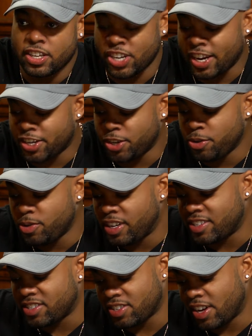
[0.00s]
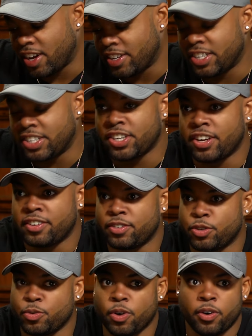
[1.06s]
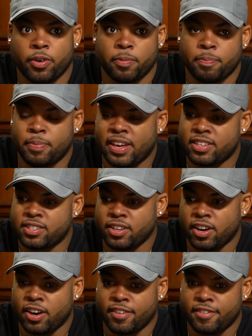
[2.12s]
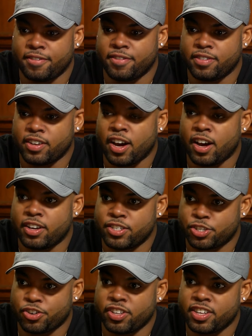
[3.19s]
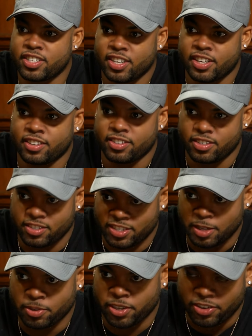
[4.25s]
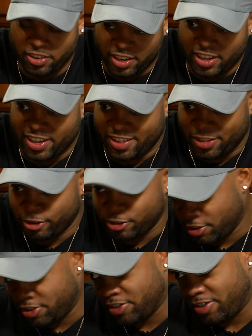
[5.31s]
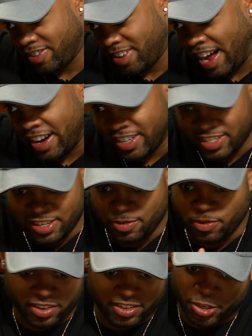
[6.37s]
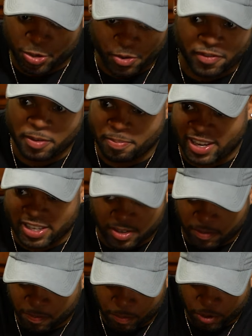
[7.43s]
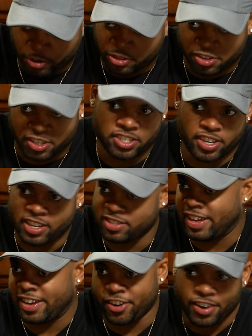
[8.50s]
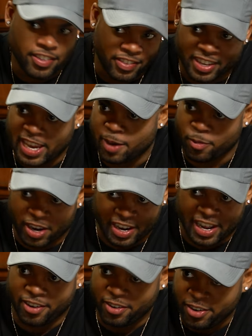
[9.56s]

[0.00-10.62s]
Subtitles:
Jack U is a DJ duo based of Skrillex and Diplo. Those are honestly two of the best producer DJs that are in the game right now.